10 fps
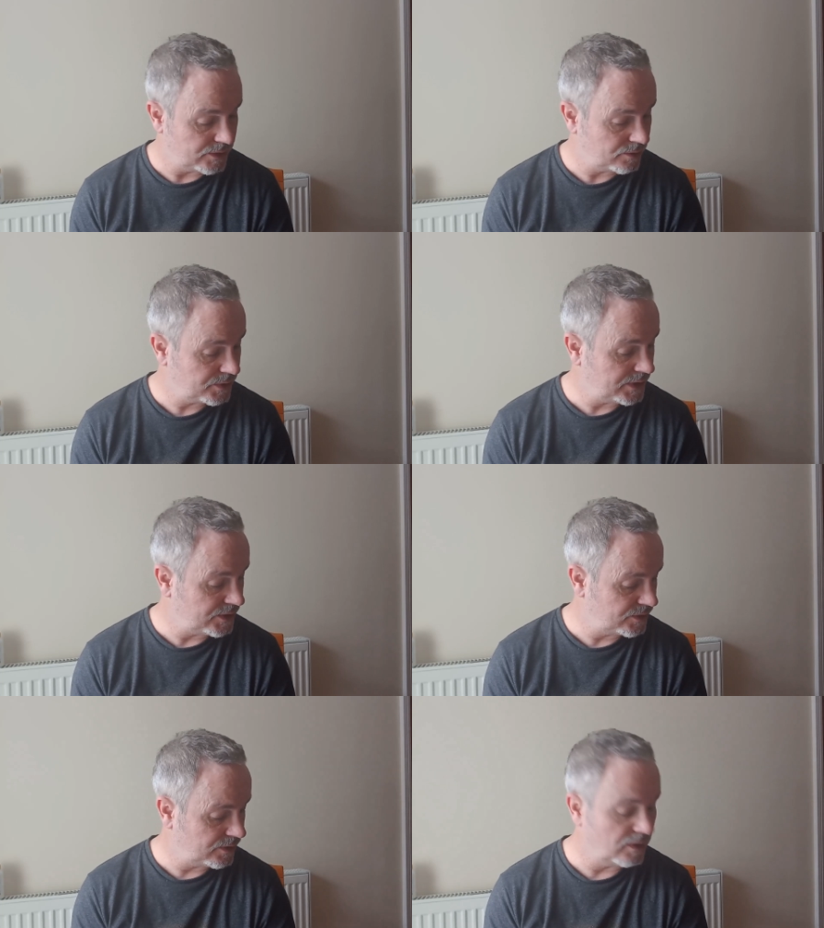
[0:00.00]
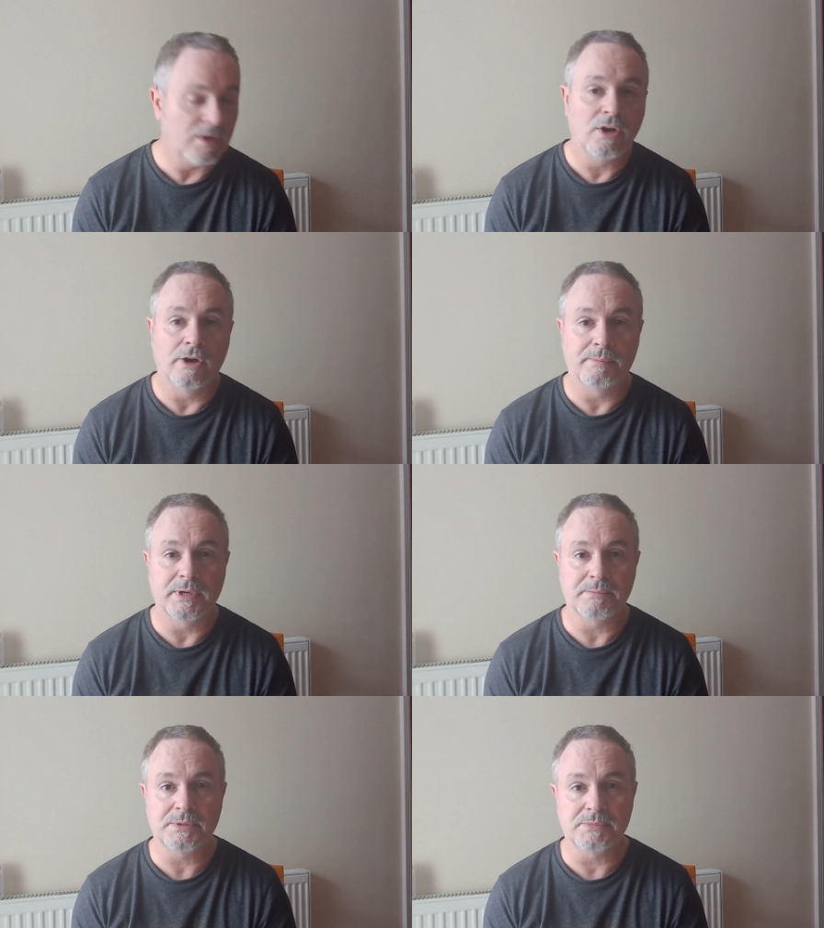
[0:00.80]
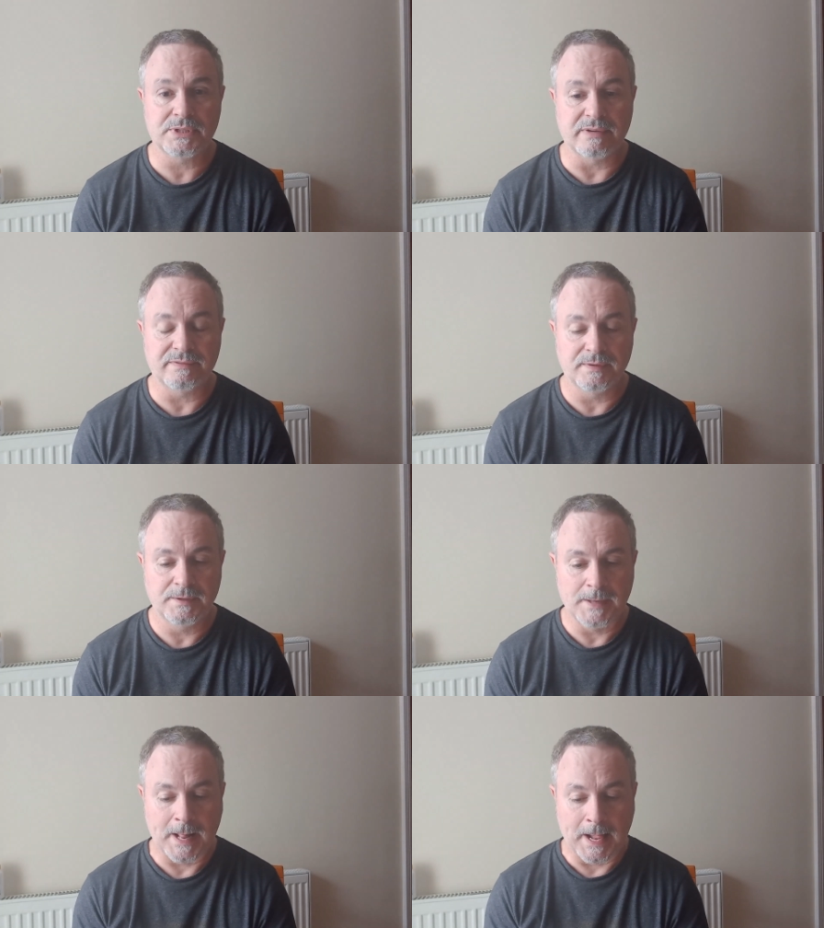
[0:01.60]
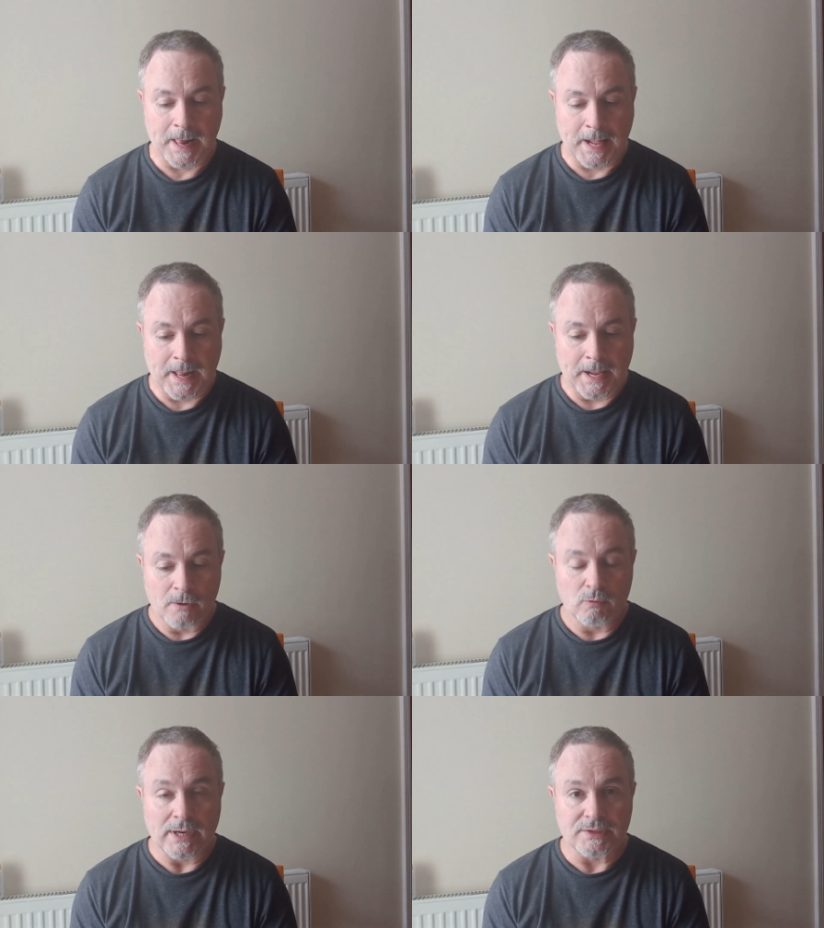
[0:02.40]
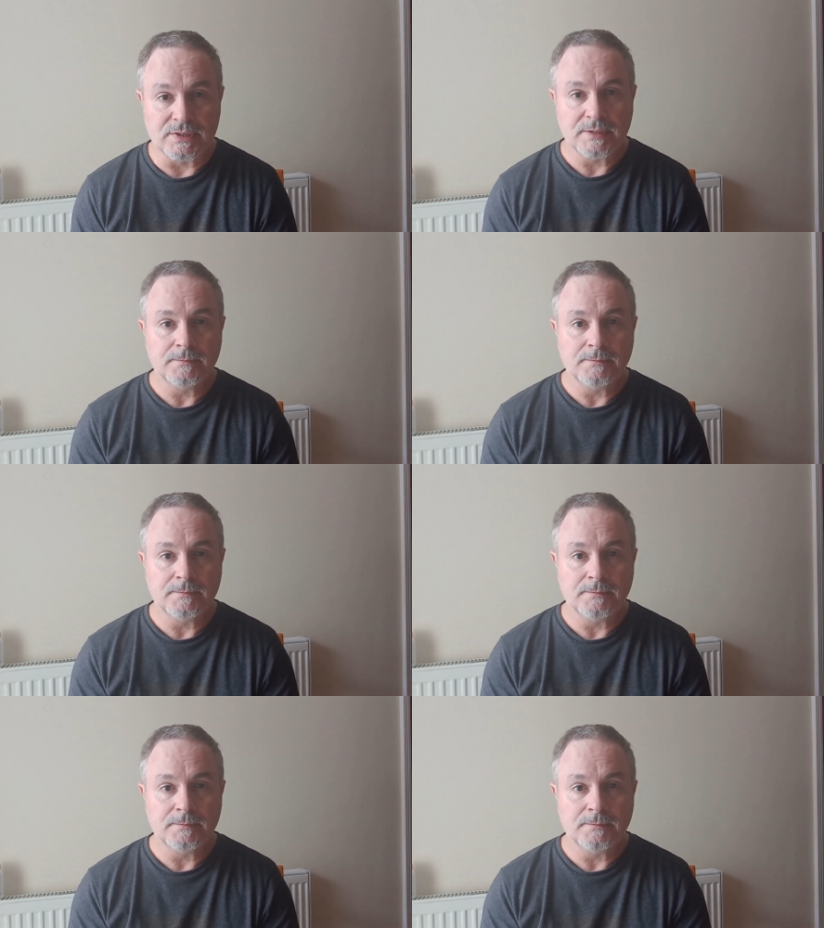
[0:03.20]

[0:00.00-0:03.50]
It's always nice to open up some stuff. Right.